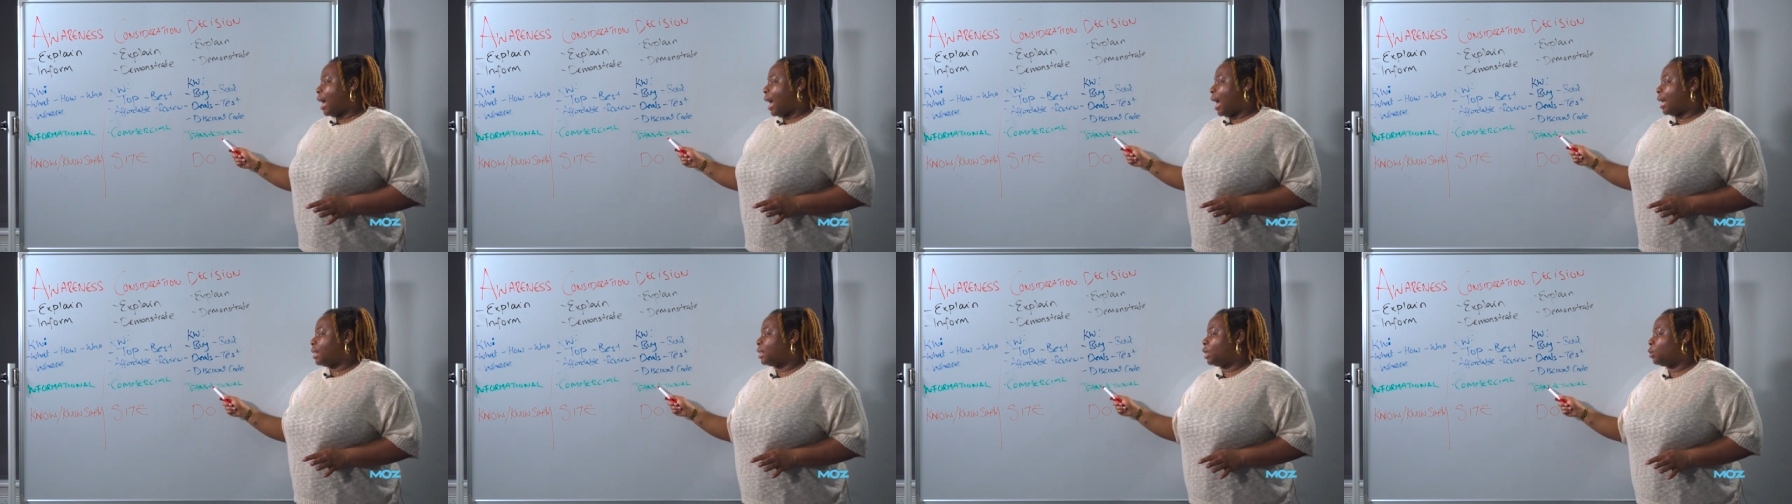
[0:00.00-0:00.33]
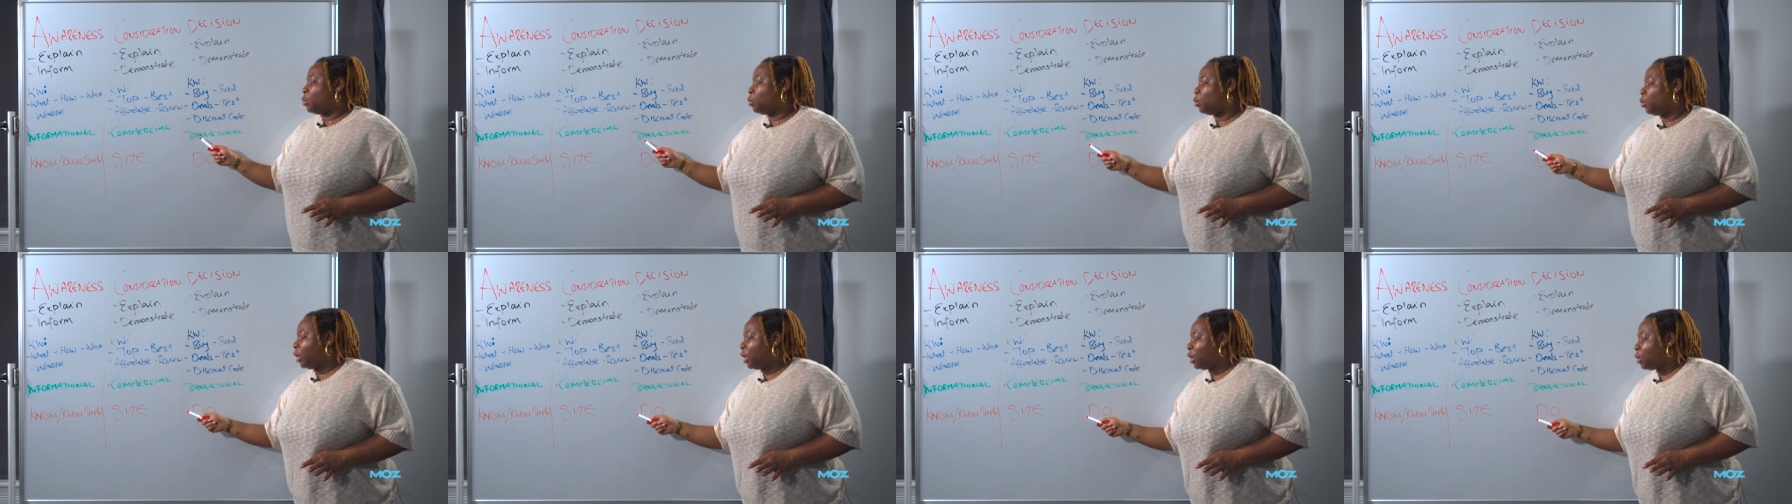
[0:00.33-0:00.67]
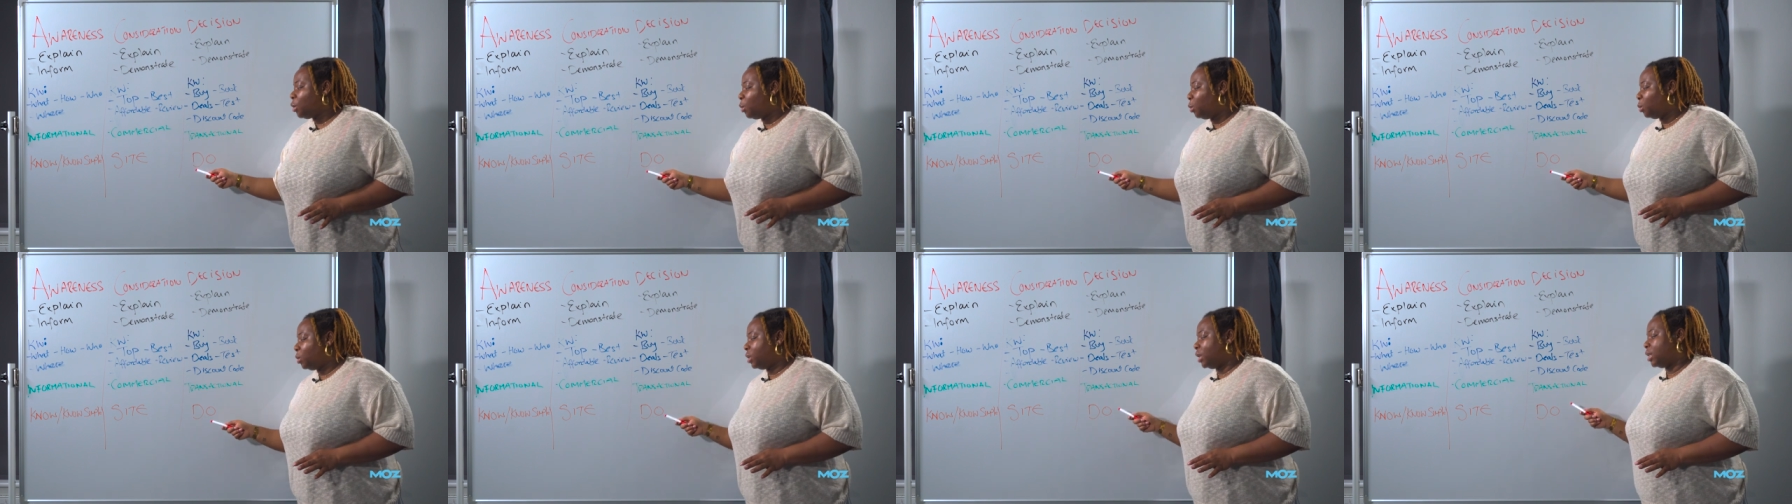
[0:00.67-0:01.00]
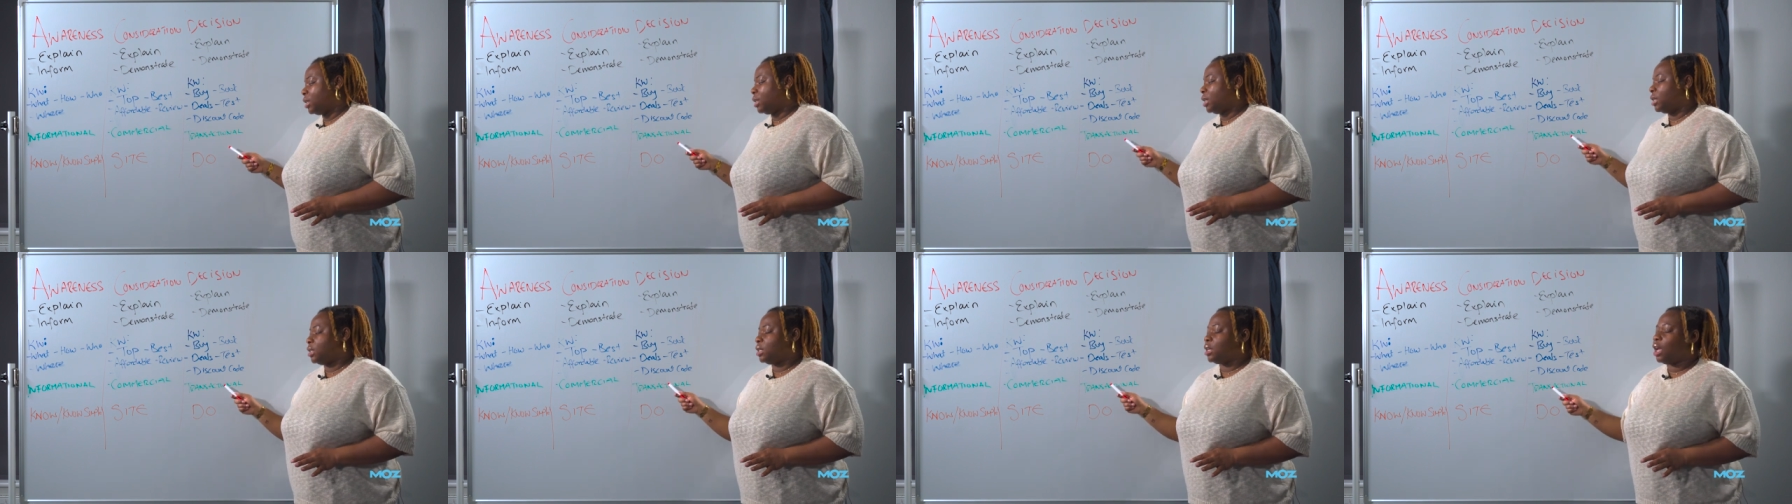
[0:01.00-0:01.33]
And then we call
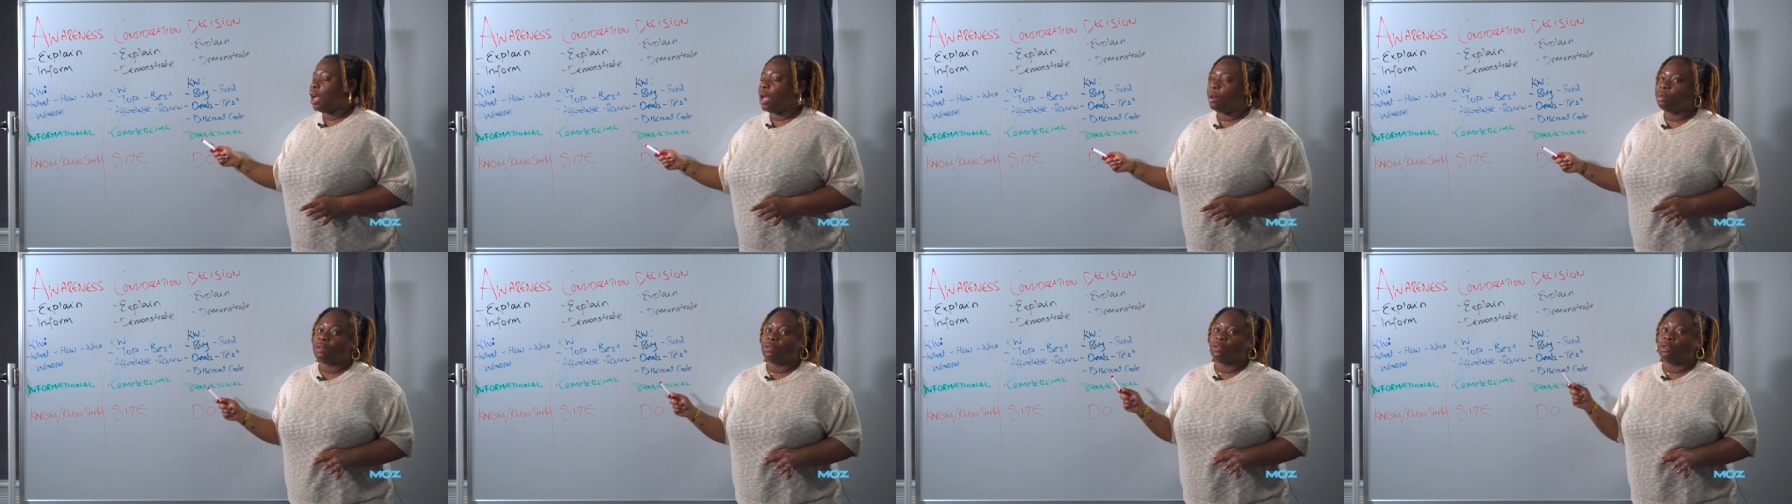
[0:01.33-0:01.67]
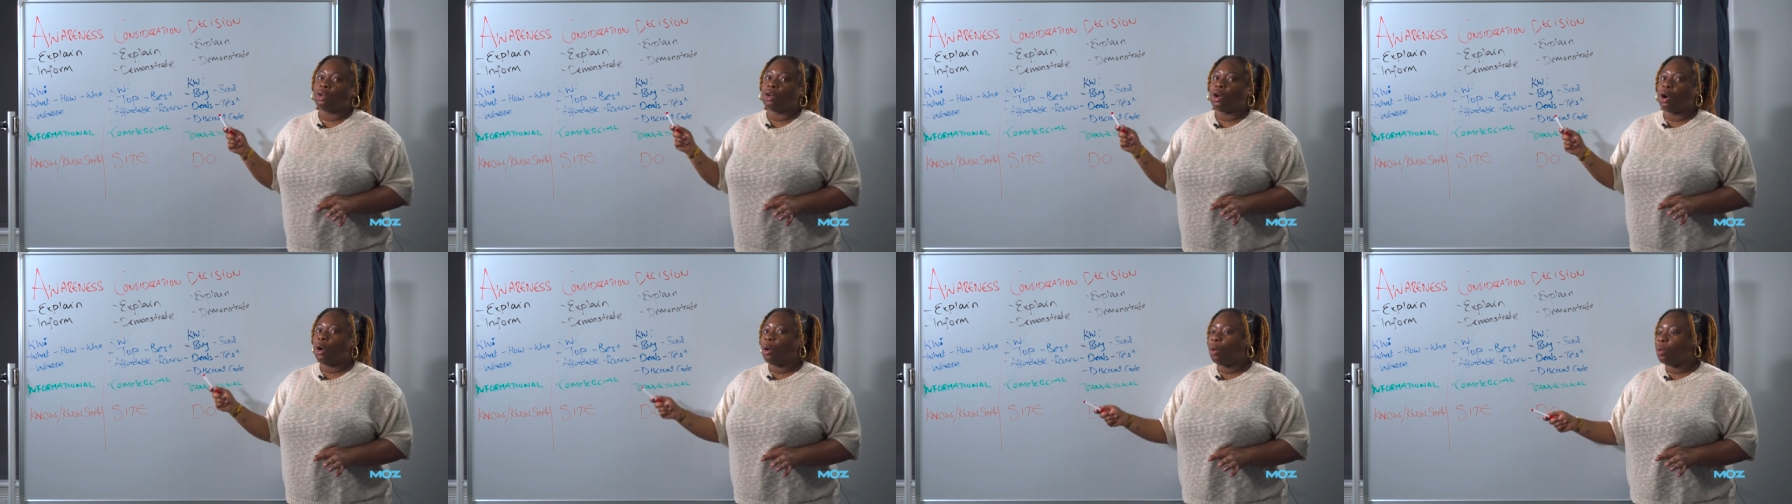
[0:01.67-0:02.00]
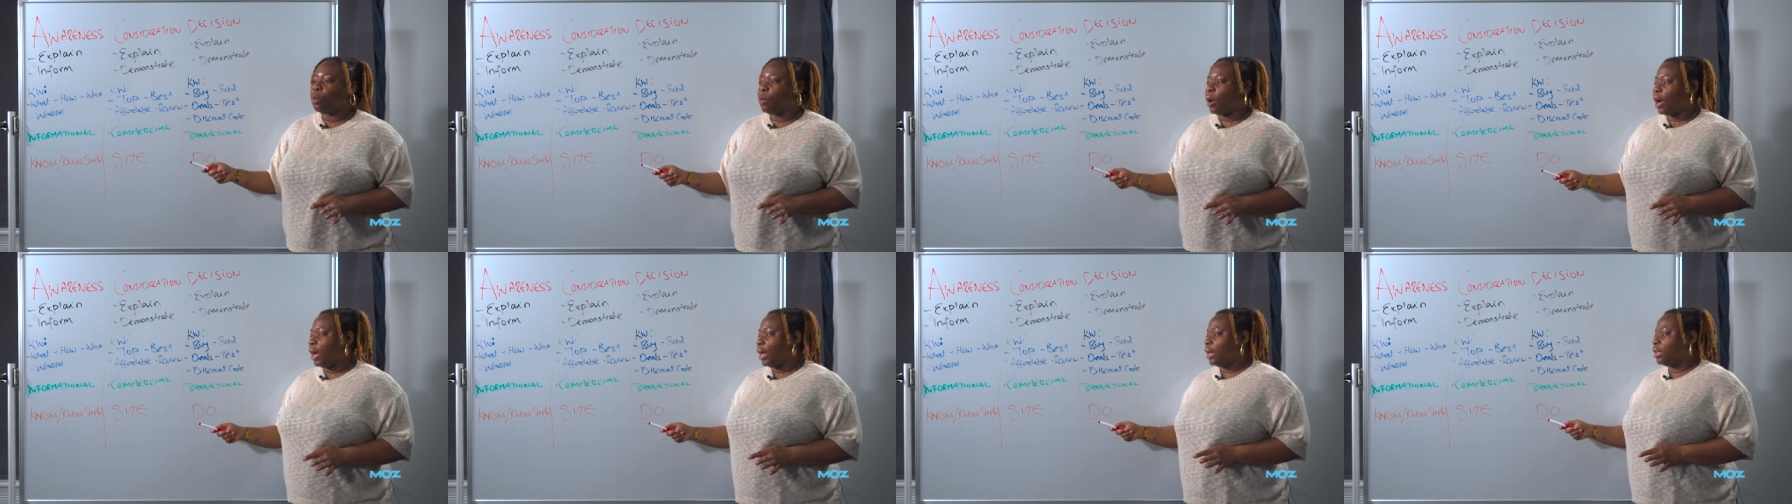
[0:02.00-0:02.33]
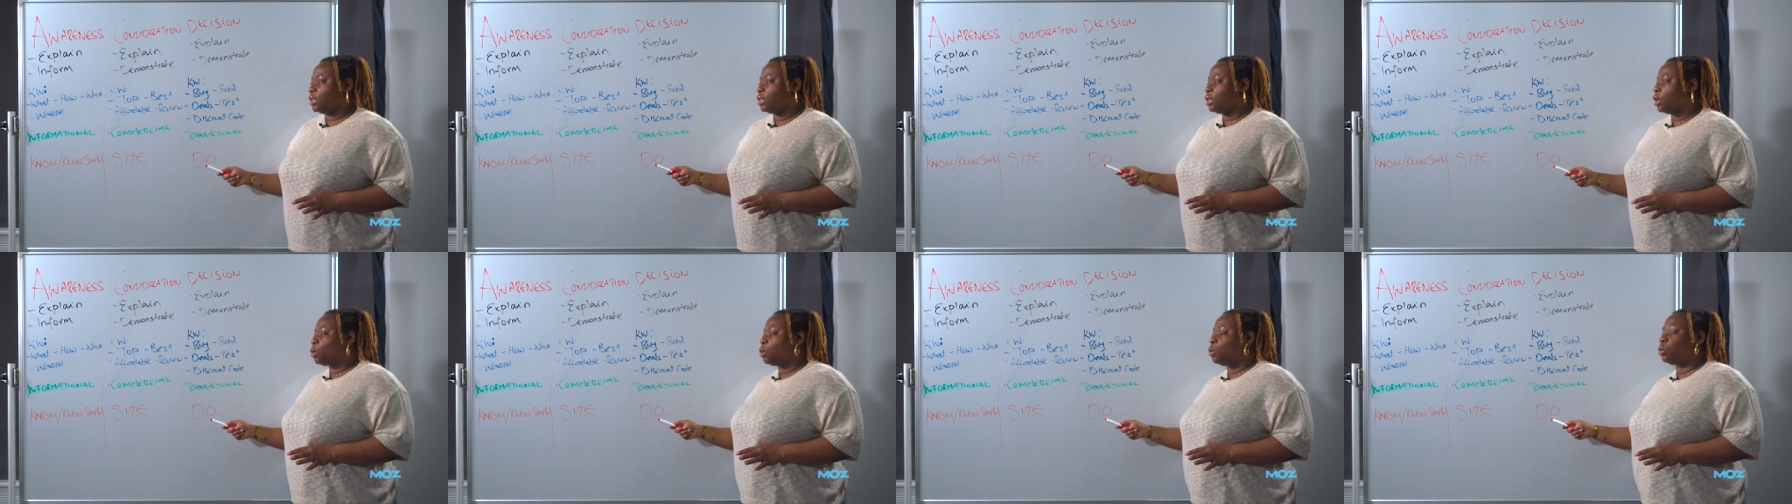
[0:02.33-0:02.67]
this, in terms of
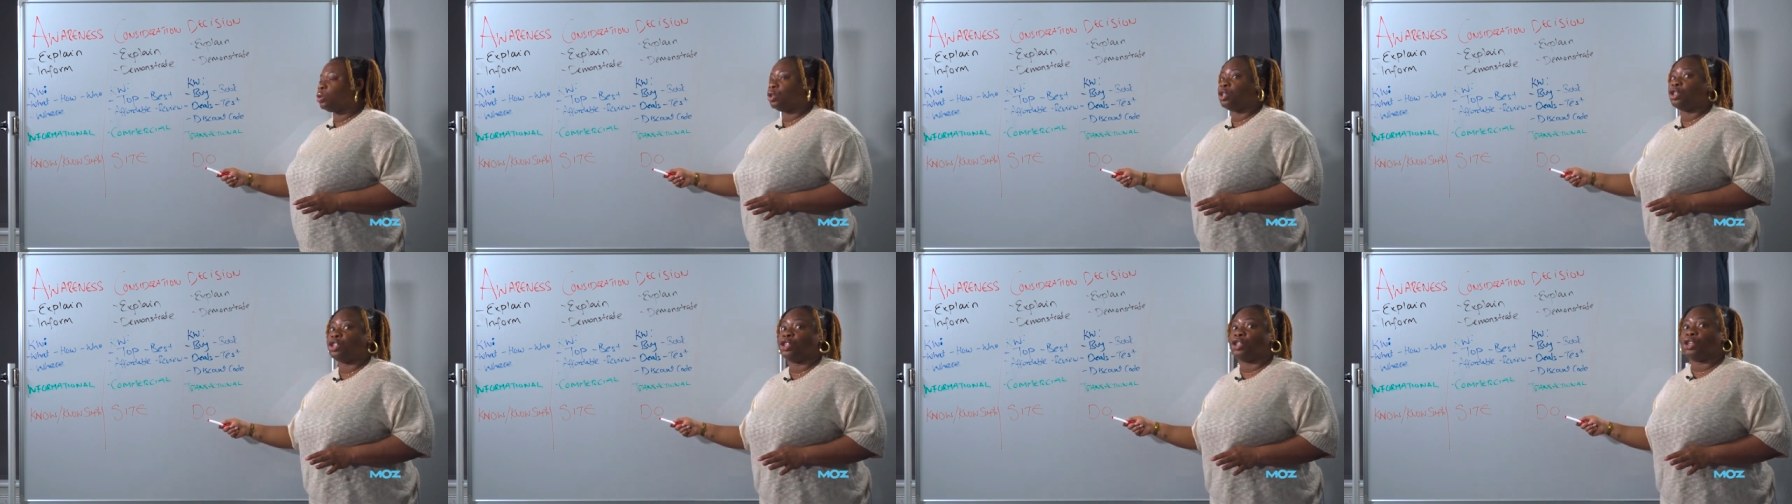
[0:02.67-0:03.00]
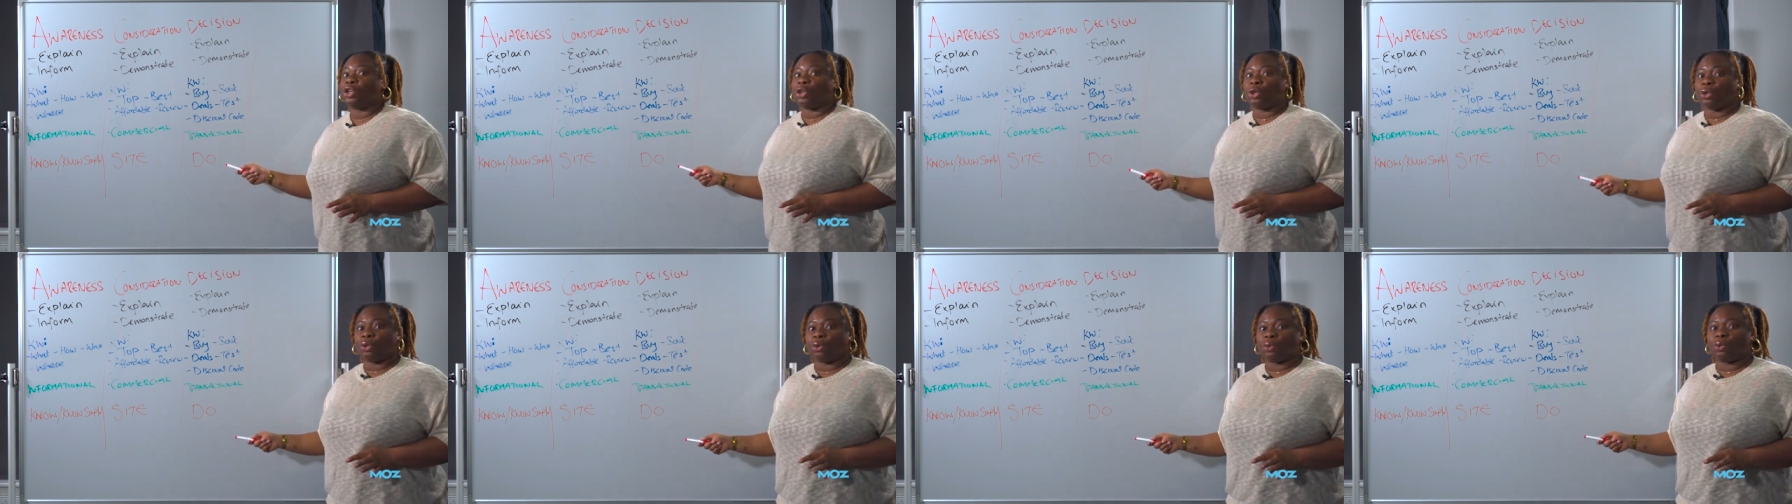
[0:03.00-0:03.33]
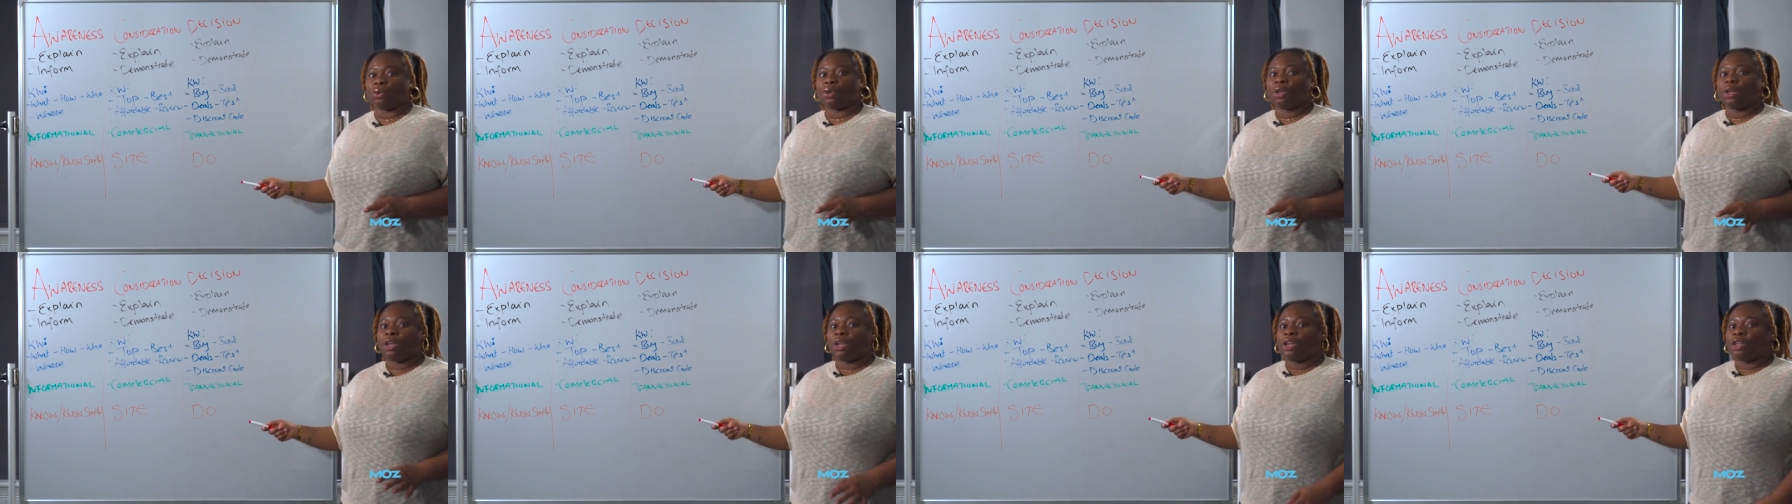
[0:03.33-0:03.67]
goal-wise, called do.